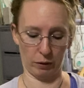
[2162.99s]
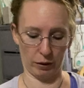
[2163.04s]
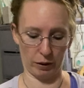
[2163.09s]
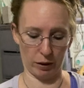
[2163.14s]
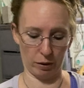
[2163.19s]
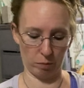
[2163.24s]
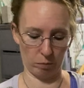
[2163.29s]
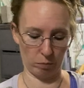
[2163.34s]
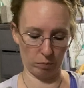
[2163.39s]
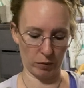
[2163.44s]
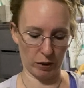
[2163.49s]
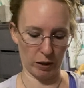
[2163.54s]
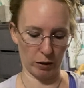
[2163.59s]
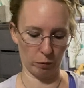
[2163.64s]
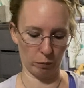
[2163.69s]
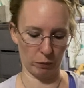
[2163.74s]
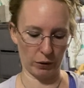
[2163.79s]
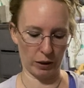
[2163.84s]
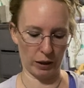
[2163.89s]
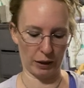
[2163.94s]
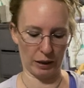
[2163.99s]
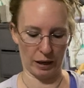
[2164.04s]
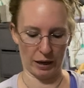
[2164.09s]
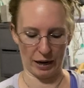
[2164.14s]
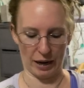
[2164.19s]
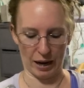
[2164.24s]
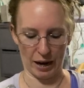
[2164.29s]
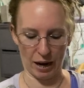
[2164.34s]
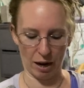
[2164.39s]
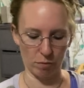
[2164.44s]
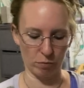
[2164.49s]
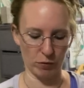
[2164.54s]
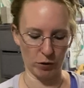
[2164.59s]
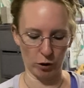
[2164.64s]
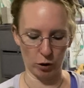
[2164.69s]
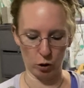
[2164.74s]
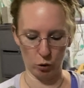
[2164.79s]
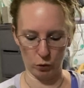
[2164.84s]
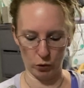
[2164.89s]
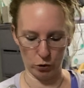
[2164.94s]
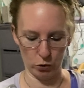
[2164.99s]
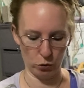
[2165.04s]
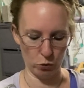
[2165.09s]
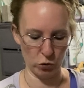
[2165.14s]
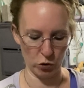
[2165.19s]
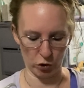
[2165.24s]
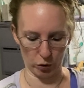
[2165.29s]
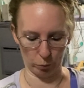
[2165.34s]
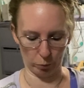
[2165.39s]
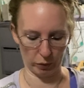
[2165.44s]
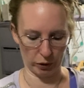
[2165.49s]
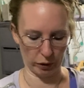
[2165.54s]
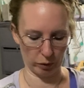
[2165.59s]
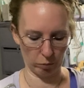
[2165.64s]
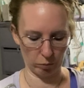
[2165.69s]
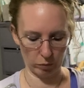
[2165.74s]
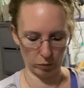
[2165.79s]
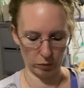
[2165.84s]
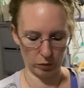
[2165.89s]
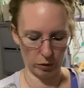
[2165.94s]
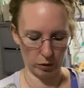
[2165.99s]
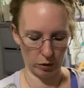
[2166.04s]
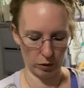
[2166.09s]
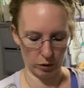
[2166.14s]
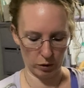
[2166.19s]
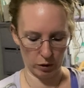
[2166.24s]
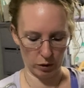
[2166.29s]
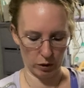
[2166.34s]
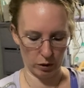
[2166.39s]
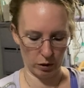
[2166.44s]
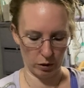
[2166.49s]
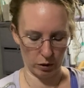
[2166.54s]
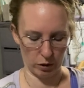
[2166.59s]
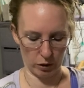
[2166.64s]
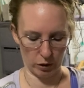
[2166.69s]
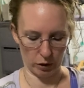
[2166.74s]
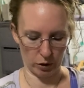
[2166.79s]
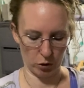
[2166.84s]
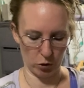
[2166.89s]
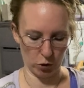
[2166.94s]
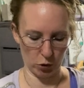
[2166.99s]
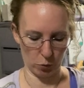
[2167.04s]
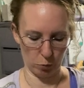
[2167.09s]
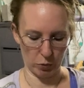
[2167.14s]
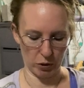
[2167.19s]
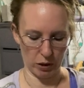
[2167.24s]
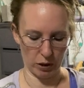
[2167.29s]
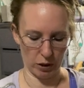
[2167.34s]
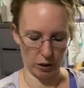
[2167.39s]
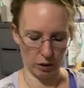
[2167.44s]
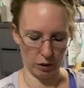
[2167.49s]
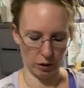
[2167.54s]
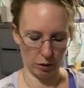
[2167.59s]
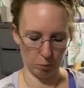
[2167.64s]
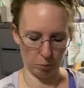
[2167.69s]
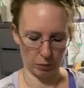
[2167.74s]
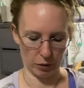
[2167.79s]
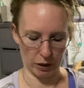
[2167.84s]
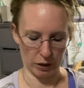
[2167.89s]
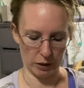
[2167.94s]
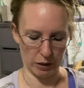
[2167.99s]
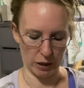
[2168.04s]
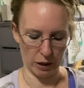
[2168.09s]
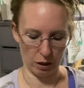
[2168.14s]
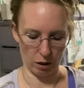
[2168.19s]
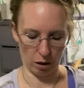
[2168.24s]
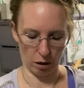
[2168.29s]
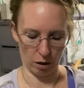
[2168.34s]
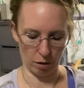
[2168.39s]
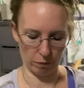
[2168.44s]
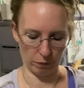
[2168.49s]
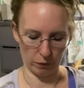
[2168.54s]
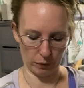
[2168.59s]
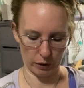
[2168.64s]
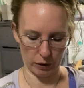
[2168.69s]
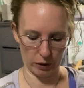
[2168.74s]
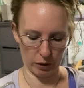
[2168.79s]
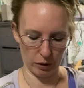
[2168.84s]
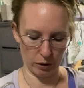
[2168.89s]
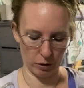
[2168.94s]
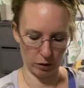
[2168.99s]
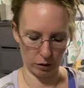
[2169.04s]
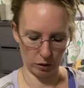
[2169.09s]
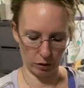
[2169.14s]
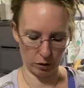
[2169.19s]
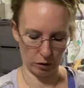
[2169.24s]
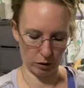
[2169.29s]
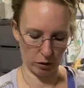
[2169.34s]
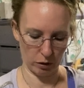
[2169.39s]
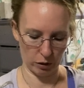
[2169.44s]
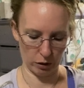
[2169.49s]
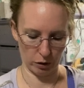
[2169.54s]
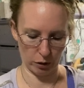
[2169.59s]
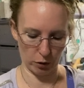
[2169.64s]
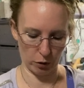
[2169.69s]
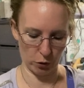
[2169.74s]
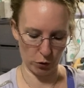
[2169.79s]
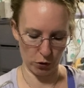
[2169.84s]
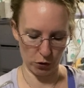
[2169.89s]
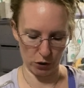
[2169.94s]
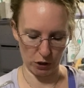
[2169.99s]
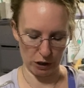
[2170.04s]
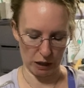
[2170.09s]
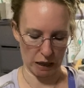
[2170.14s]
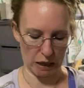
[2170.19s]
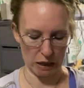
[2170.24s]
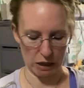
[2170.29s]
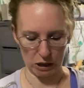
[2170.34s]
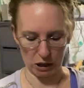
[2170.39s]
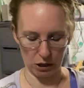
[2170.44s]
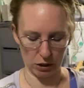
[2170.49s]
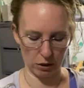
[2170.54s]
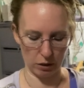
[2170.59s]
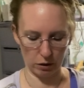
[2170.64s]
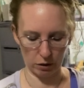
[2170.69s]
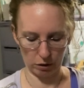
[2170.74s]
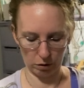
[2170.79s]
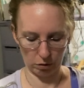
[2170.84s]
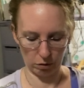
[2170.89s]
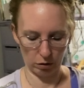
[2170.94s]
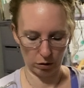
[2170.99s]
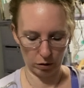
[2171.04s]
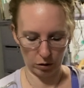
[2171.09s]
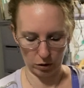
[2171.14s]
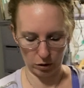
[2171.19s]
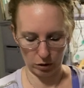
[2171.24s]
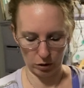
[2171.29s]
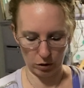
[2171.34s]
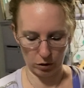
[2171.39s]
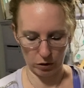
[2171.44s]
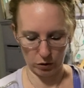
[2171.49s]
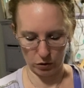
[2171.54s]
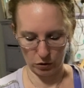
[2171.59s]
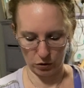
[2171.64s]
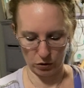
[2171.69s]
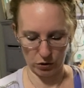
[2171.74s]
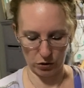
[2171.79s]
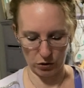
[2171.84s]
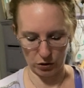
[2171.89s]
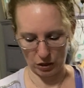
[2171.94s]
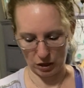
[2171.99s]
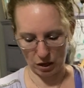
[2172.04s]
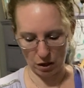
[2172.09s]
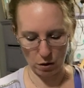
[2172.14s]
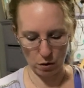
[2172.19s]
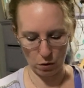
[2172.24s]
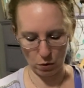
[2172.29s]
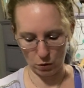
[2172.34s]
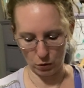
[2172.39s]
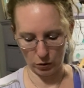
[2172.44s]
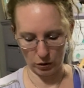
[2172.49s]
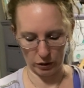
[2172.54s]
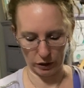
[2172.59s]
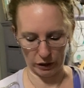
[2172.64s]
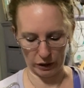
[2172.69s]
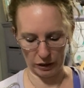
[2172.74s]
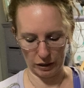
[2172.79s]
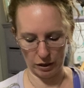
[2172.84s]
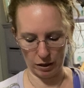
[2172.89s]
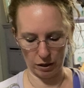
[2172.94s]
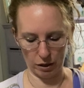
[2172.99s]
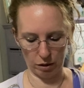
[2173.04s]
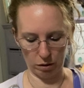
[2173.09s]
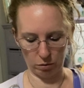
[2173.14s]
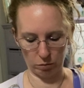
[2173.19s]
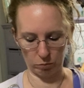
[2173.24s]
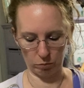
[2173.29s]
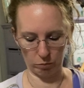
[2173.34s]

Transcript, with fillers: that. I don't feel like I have to go and do something. Could just be my day off in another state. So, yeah.